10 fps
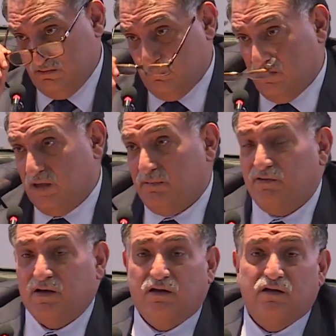
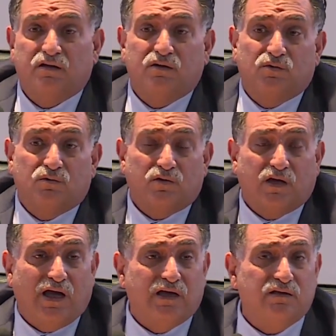No, they
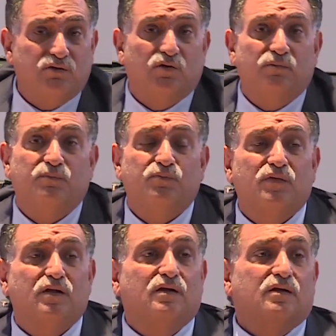are
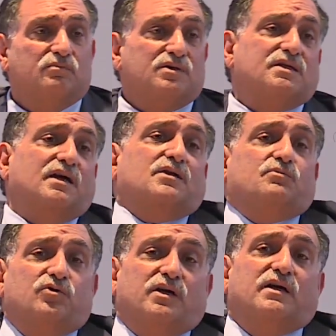concerned. Like
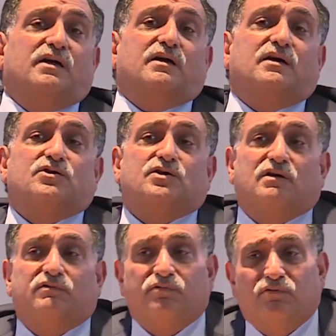usual,
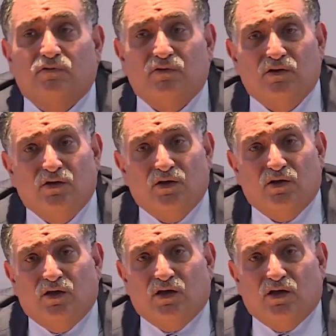the Arabs